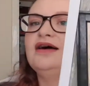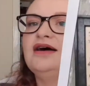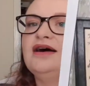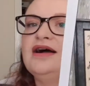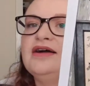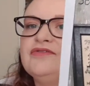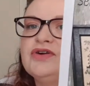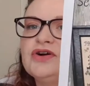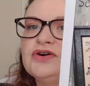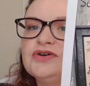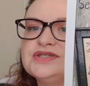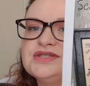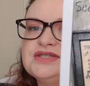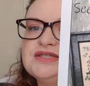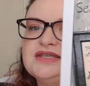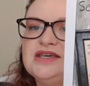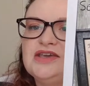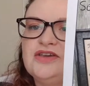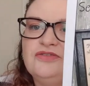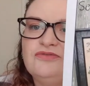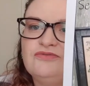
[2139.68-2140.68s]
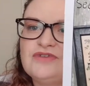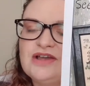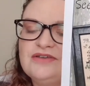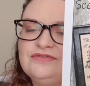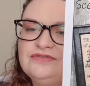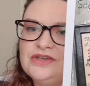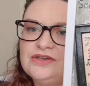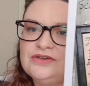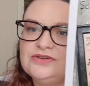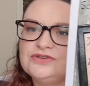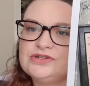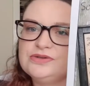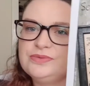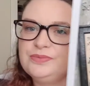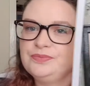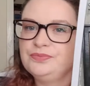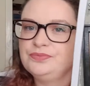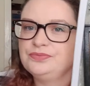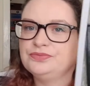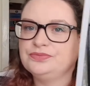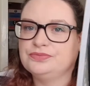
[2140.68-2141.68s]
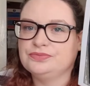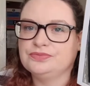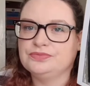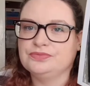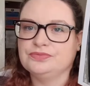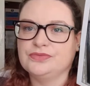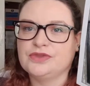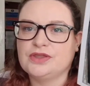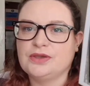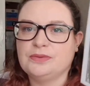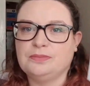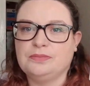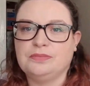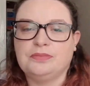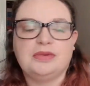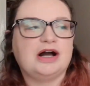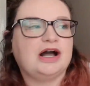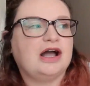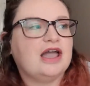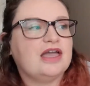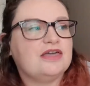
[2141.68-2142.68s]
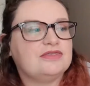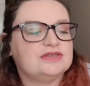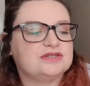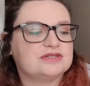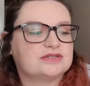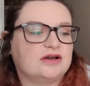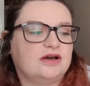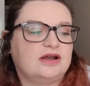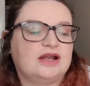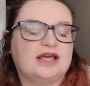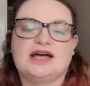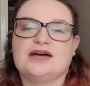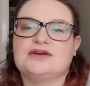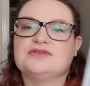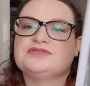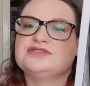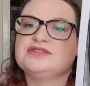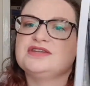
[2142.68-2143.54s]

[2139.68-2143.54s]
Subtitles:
I've got Citrine Refuge by the Scarlet House.